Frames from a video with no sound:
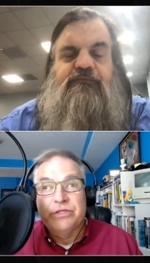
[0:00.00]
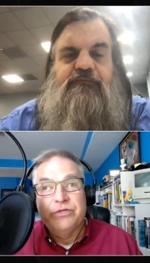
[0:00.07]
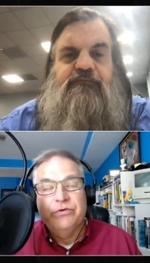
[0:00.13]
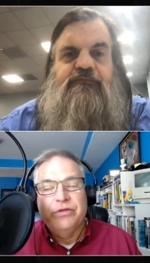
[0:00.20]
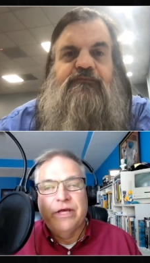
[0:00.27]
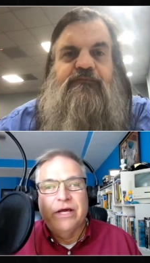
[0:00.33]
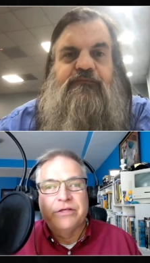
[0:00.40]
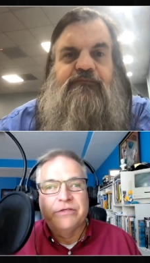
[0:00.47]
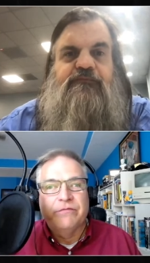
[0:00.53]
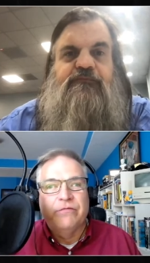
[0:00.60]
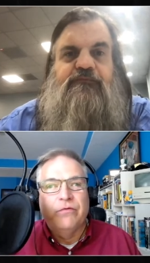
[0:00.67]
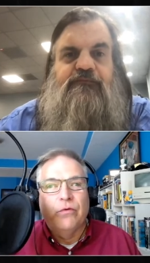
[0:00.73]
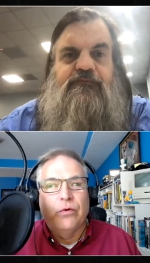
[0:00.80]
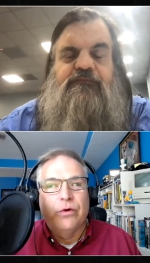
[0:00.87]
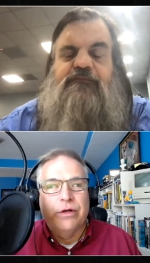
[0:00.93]

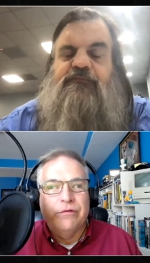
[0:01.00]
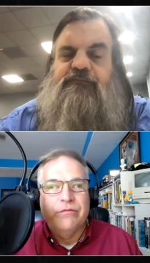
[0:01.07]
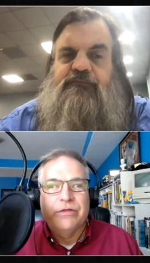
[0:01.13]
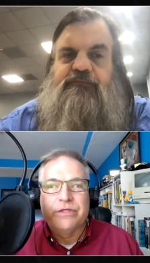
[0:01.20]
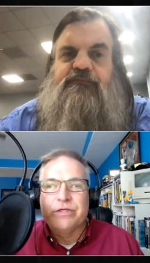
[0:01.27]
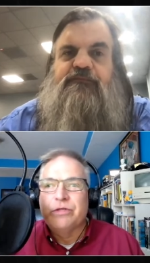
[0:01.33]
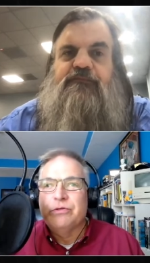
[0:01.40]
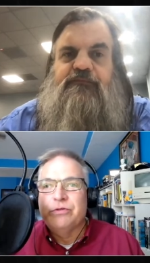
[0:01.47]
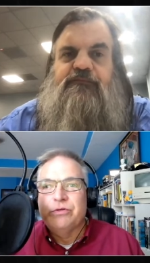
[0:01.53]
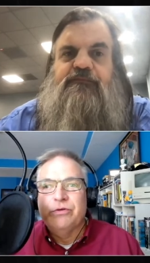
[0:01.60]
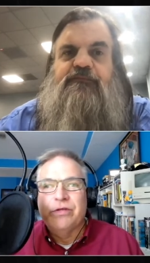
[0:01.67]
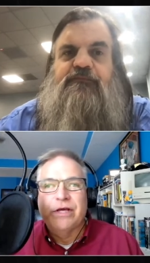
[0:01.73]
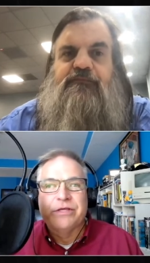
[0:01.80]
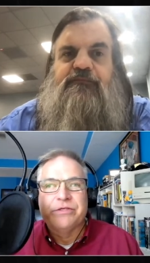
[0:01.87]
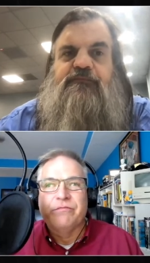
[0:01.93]
Speaker 1: 2004, and if you exclude
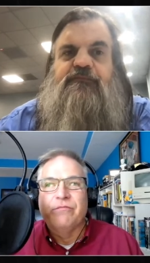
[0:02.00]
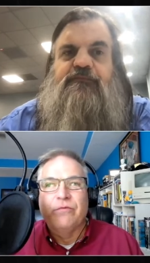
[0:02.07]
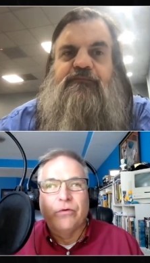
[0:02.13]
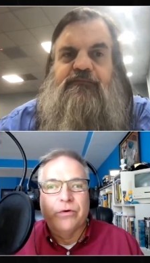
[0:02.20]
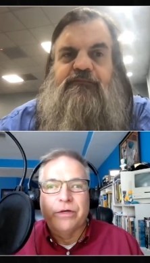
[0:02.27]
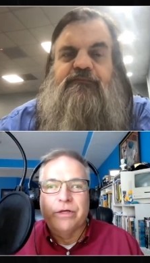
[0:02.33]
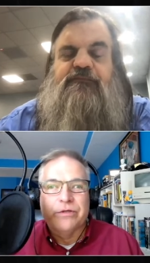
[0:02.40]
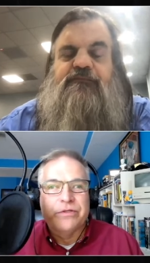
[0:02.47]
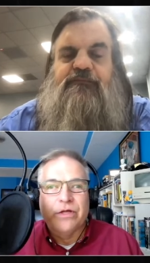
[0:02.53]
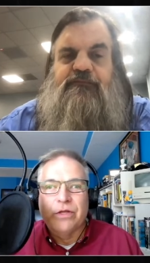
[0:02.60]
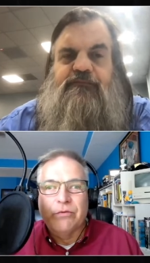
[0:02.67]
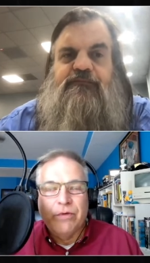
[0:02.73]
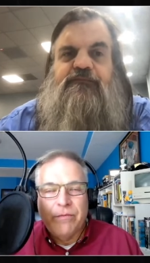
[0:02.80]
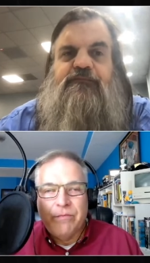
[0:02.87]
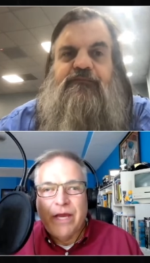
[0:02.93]
2004, it goes all
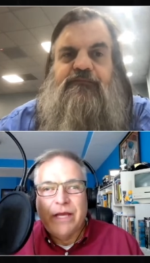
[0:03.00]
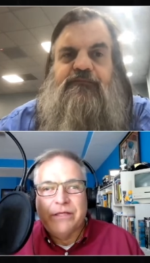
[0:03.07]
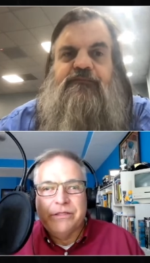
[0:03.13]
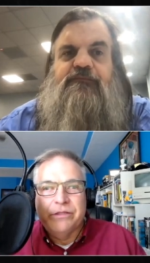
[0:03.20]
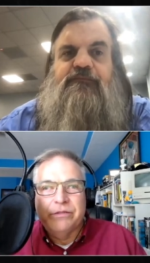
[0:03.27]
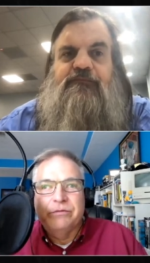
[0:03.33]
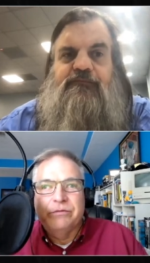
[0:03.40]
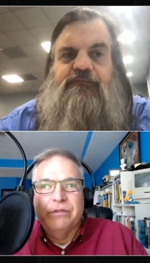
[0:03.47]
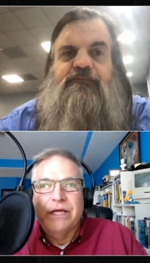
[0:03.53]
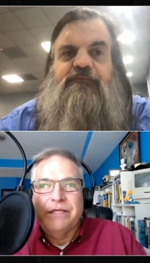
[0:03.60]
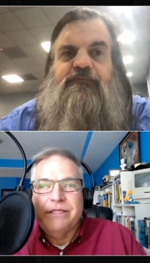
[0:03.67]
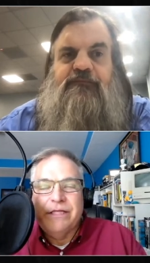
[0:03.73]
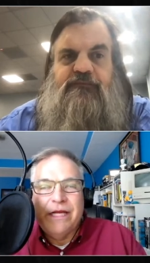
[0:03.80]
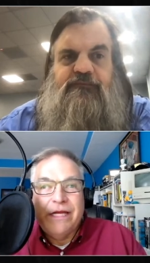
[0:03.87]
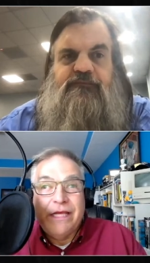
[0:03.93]
the way back to
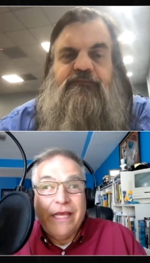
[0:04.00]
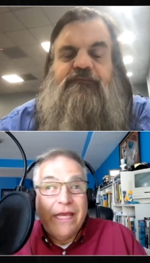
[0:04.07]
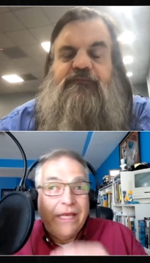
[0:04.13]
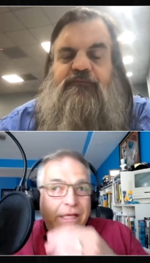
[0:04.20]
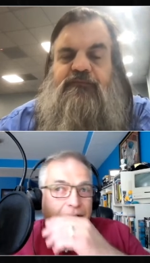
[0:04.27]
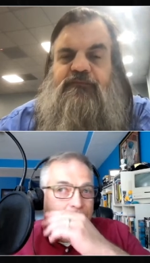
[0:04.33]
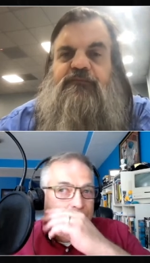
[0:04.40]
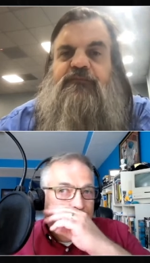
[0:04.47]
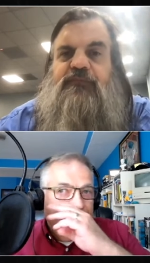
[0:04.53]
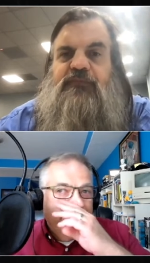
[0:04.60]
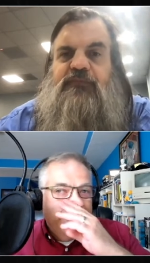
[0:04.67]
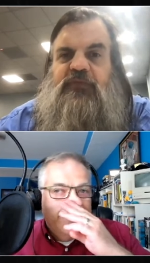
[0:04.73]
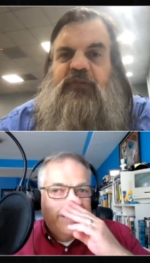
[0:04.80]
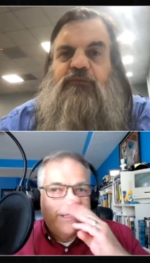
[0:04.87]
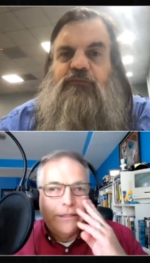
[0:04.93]
1988. Mm-hmm. Mm
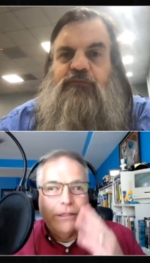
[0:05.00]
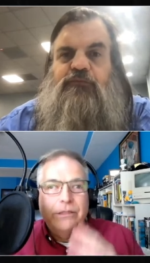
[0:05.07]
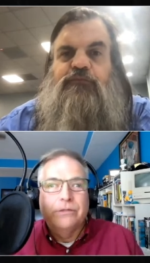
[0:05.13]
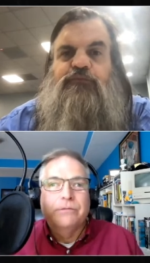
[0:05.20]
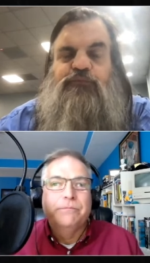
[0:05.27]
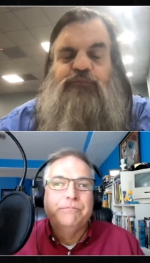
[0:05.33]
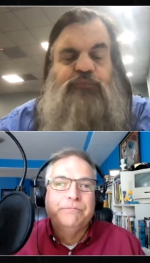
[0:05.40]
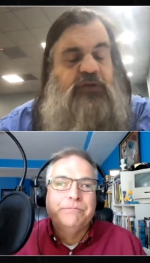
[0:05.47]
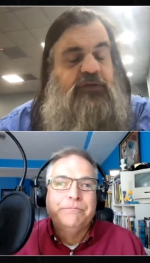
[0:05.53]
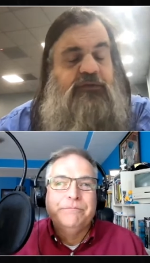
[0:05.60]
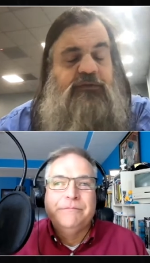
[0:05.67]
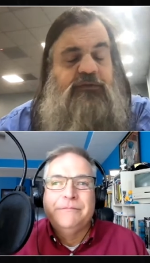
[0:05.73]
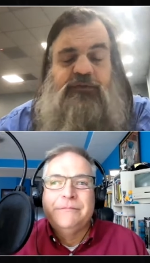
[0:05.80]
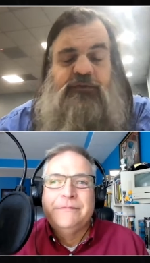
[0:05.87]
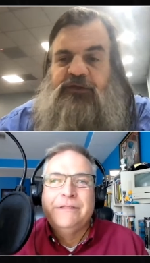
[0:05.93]
so, but
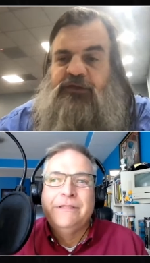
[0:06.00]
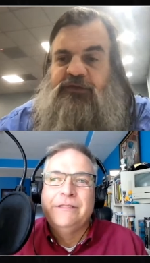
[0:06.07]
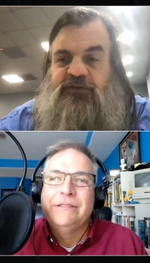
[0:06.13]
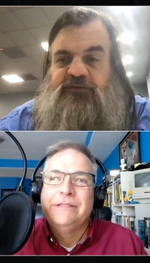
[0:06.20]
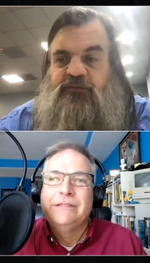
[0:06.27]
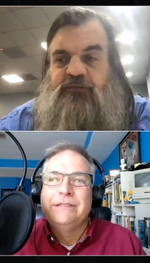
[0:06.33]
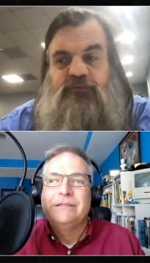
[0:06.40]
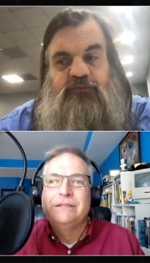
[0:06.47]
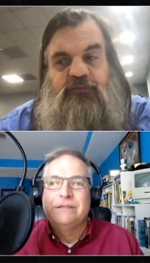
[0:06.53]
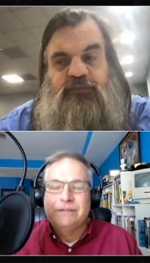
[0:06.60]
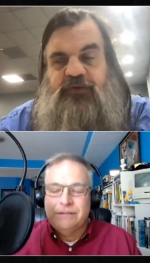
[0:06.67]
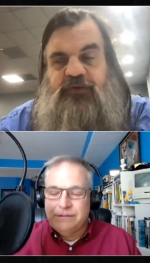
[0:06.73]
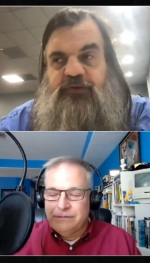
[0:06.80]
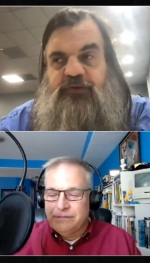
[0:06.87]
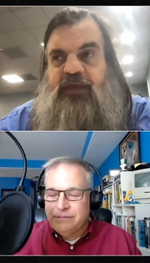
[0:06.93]
Speaker 2: it doesn't.
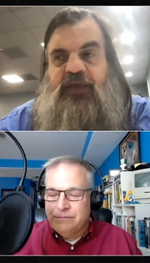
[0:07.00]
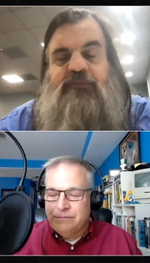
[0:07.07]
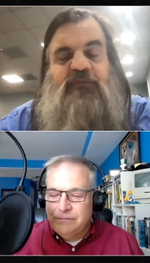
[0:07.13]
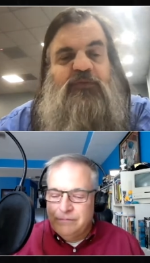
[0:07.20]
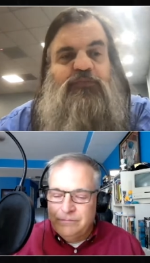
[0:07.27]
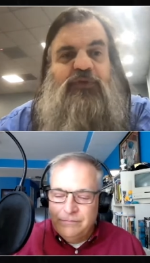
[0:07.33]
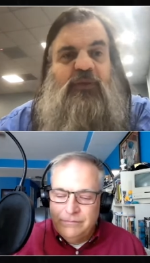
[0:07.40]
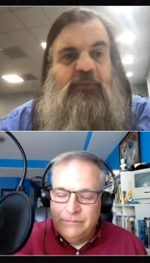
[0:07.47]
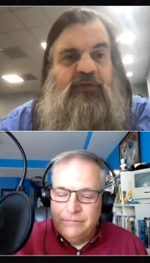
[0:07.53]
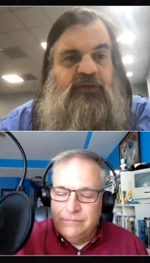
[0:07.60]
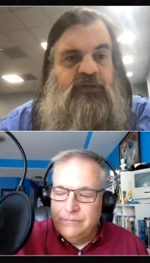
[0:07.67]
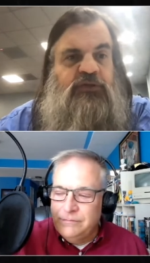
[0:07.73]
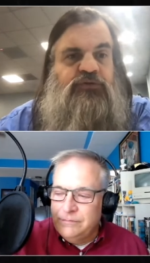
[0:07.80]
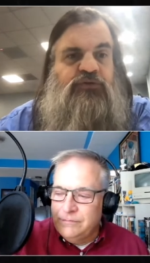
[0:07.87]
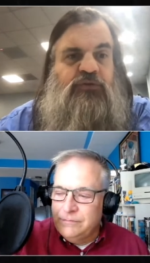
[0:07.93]
The, game is played by
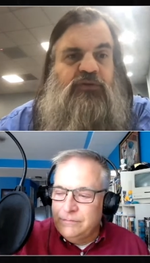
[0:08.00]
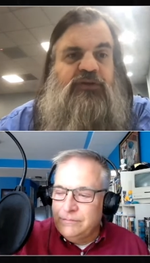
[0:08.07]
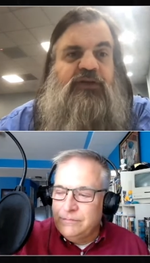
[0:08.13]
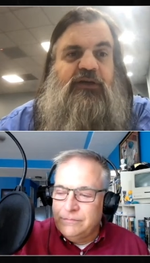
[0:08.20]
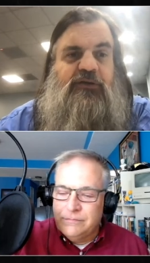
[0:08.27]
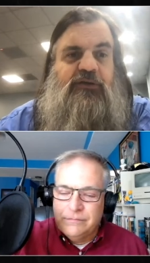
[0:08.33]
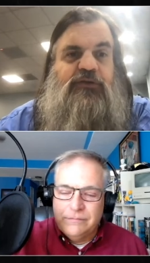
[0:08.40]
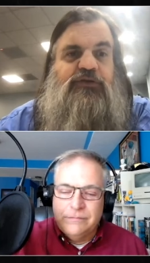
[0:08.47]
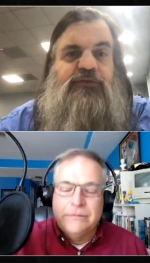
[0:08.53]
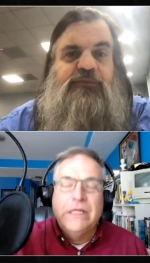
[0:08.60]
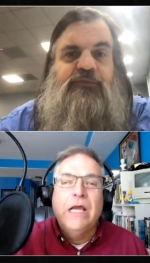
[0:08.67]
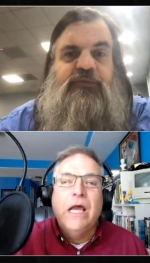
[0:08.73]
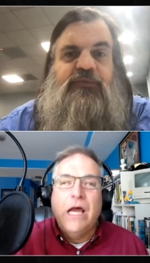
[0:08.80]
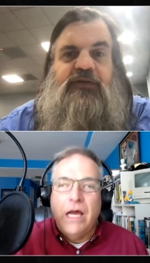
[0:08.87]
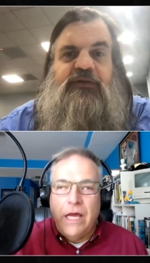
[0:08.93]
the Electoral
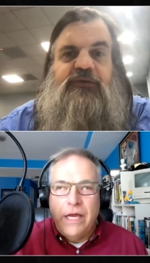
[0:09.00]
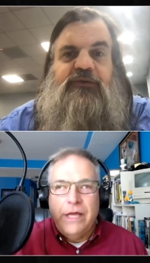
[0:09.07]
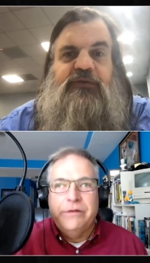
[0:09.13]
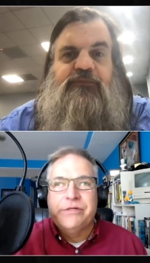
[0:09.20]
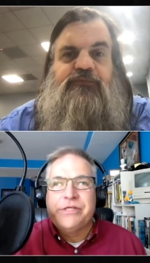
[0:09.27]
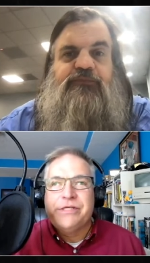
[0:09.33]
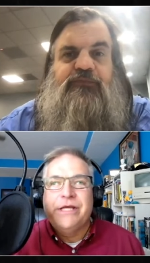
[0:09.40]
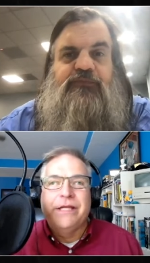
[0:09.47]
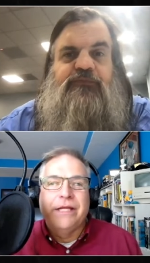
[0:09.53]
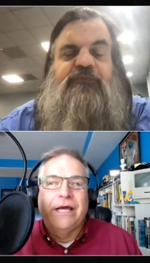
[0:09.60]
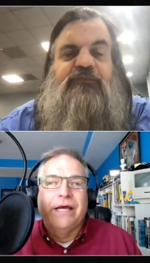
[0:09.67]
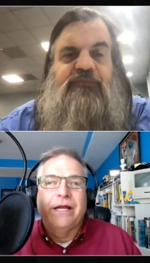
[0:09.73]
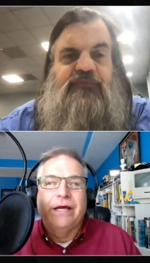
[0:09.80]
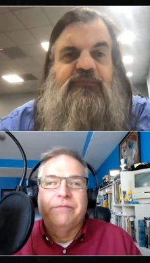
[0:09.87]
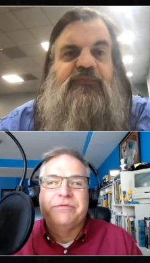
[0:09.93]
College.
Speaker 1: I understand
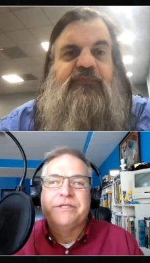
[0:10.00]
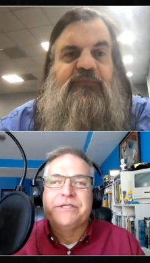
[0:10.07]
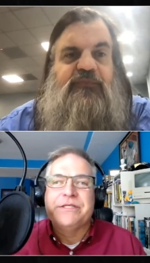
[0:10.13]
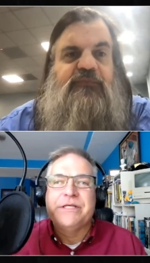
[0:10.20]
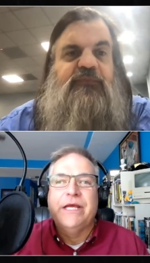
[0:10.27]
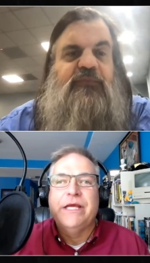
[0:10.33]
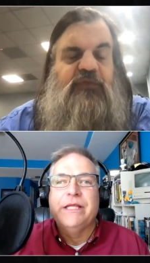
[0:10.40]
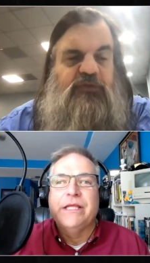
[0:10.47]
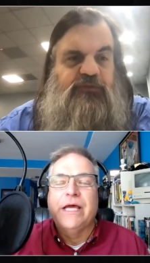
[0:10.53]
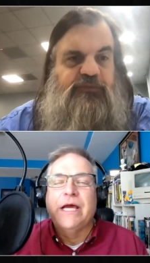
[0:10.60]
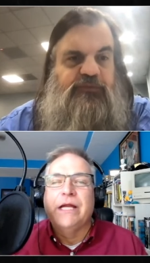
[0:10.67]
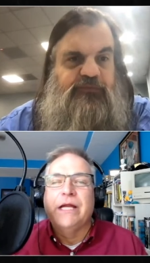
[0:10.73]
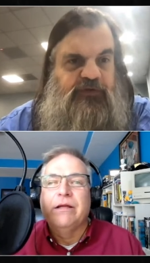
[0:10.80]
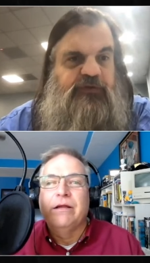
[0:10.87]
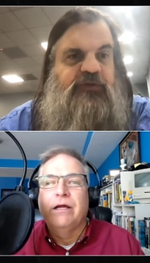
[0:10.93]
that. I'm just saying
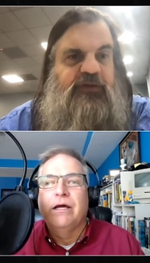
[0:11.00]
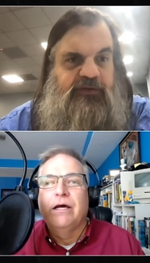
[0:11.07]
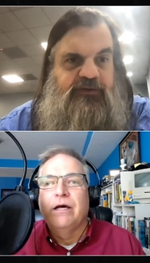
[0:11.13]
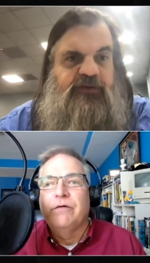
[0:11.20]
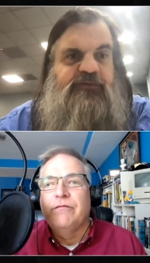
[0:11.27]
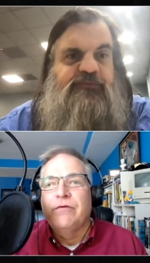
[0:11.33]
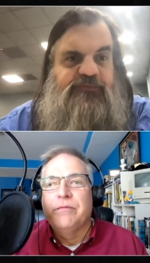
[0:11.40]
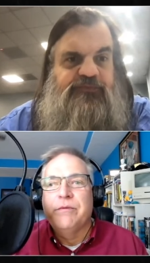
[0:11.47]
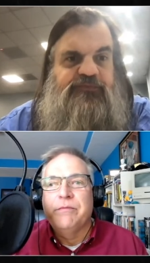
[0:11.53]
that uh, from a